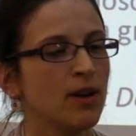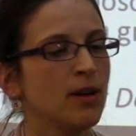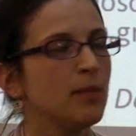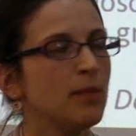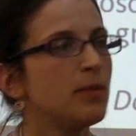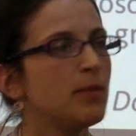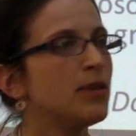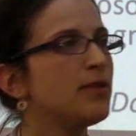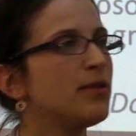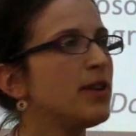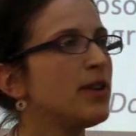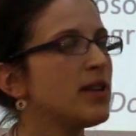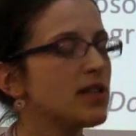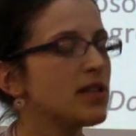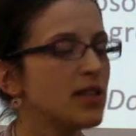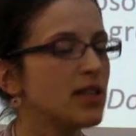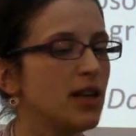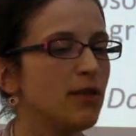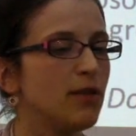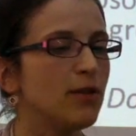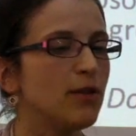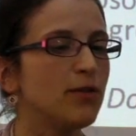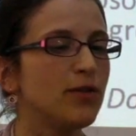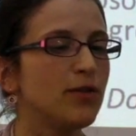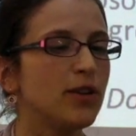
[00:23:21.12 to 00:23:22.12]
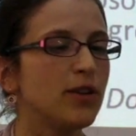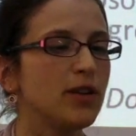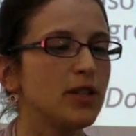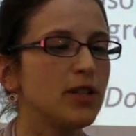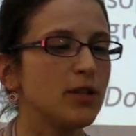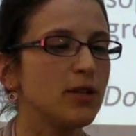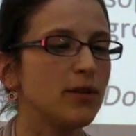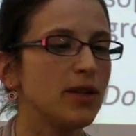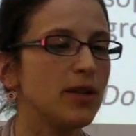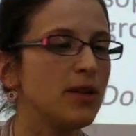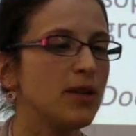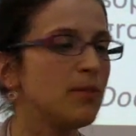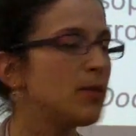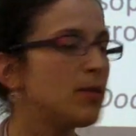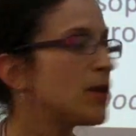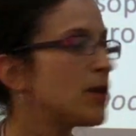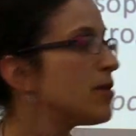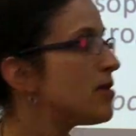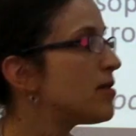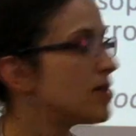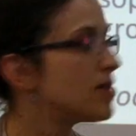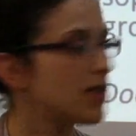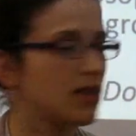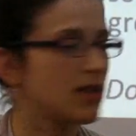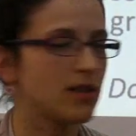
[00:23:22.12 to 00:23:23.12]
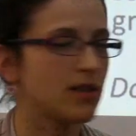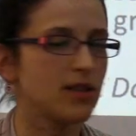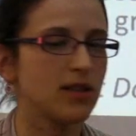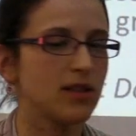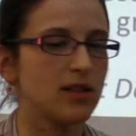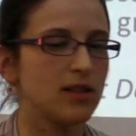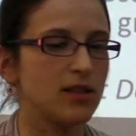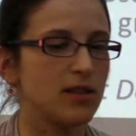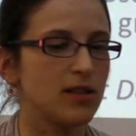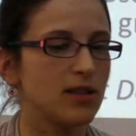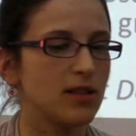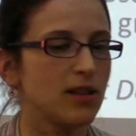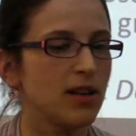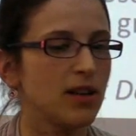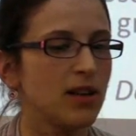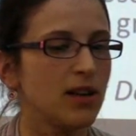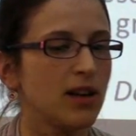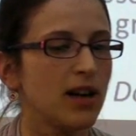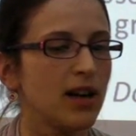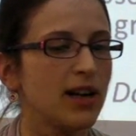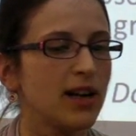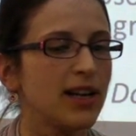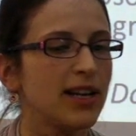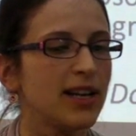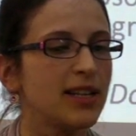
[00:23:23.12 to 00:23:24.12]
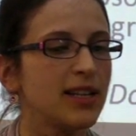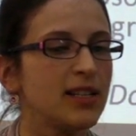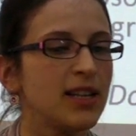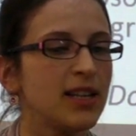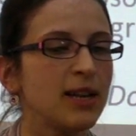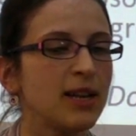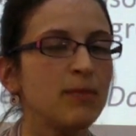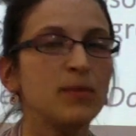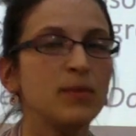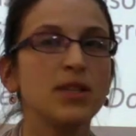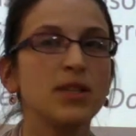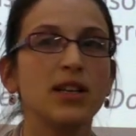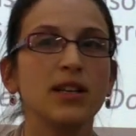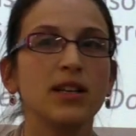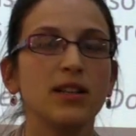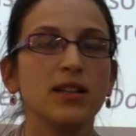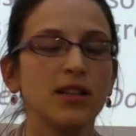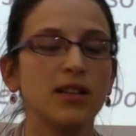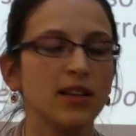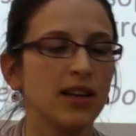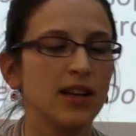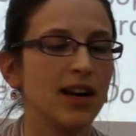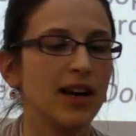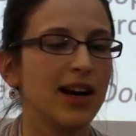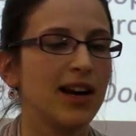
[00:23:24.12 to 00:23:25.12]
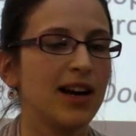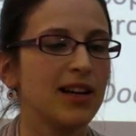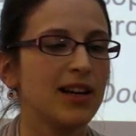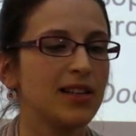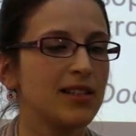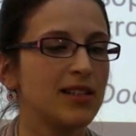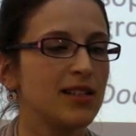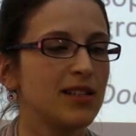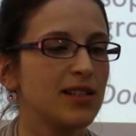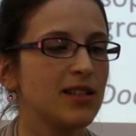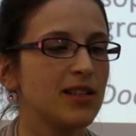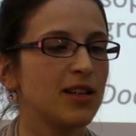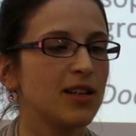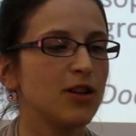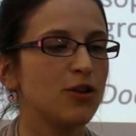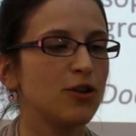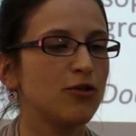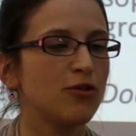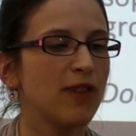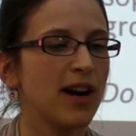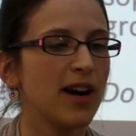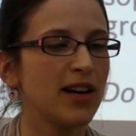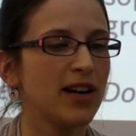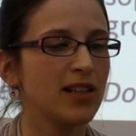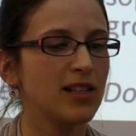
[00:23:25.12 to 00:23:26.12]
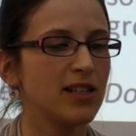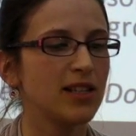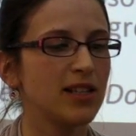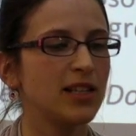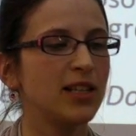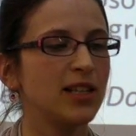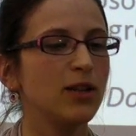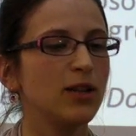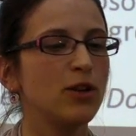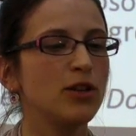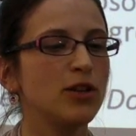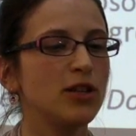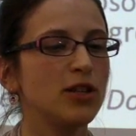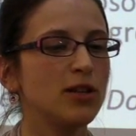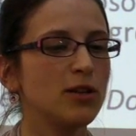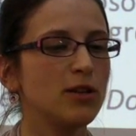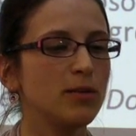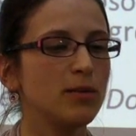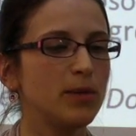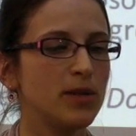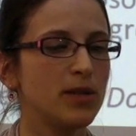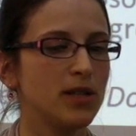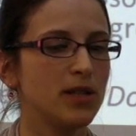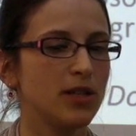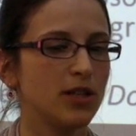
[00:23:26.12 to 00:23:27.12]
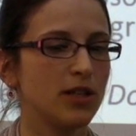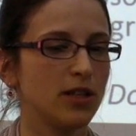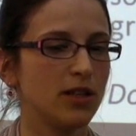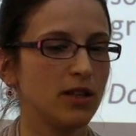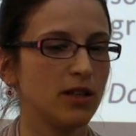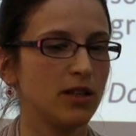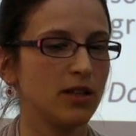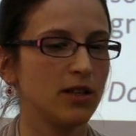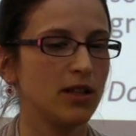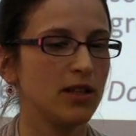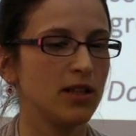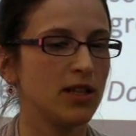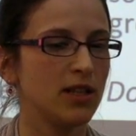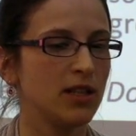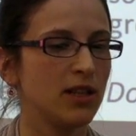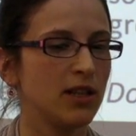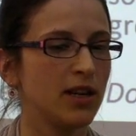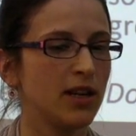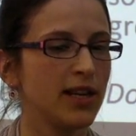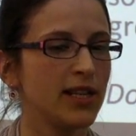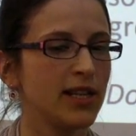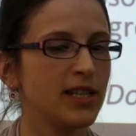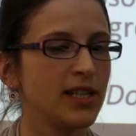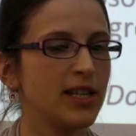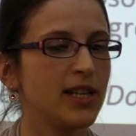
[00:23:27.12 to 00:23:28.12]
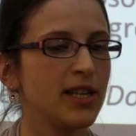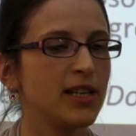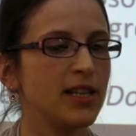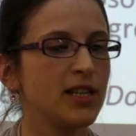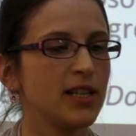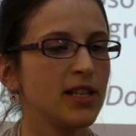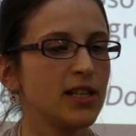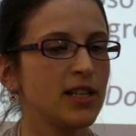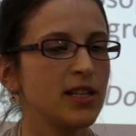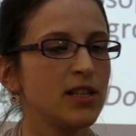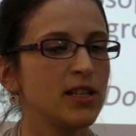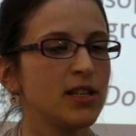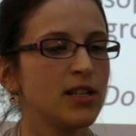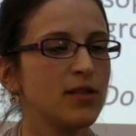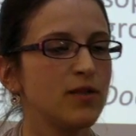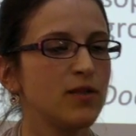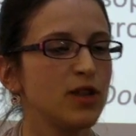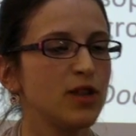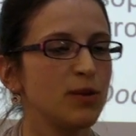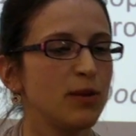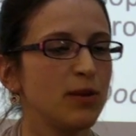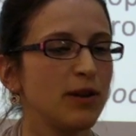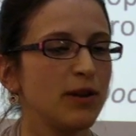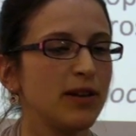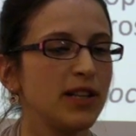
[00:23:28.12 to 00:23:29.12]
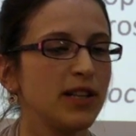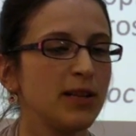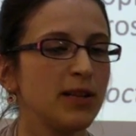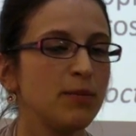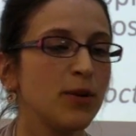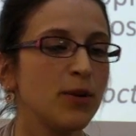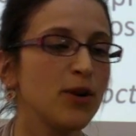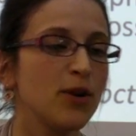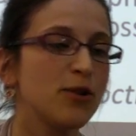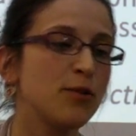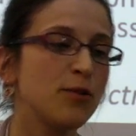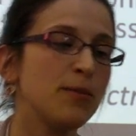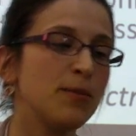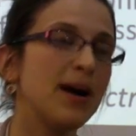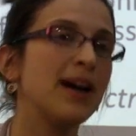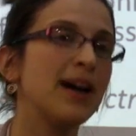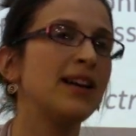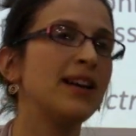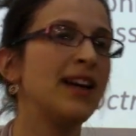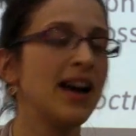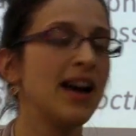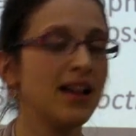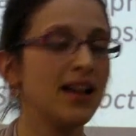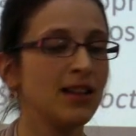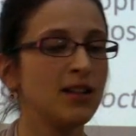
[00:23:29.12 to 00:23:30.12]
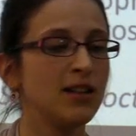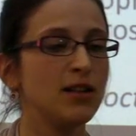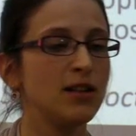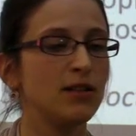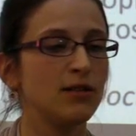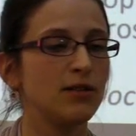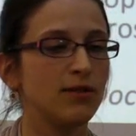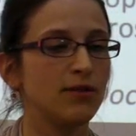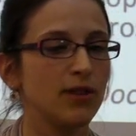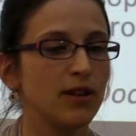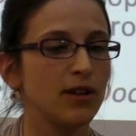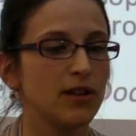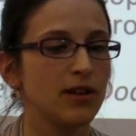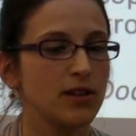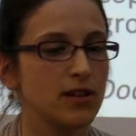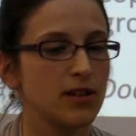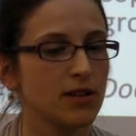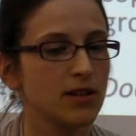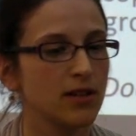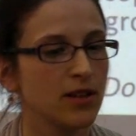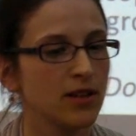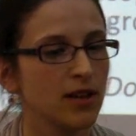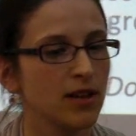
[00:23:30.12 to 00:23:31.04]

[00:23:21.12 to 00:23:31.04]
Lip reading: Blavatsky referred to it in both senses and condemned it as the crass and illogical position that denies the existence of spirit in both man and the universe.